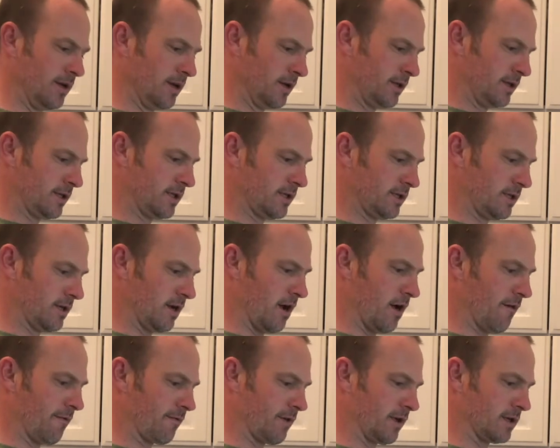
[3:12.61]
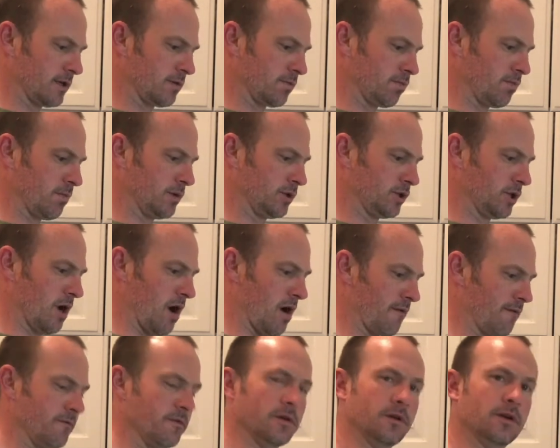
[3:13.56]
stuff that's chock
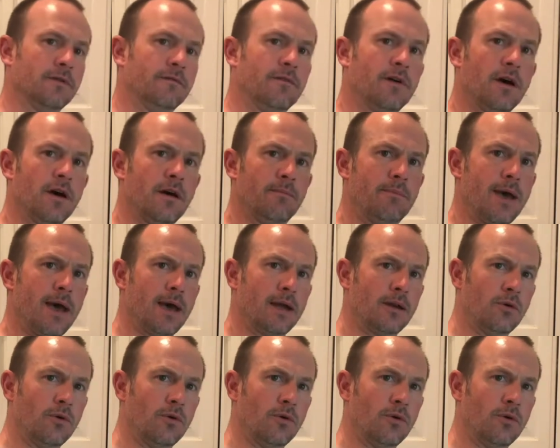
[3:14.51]
full of bad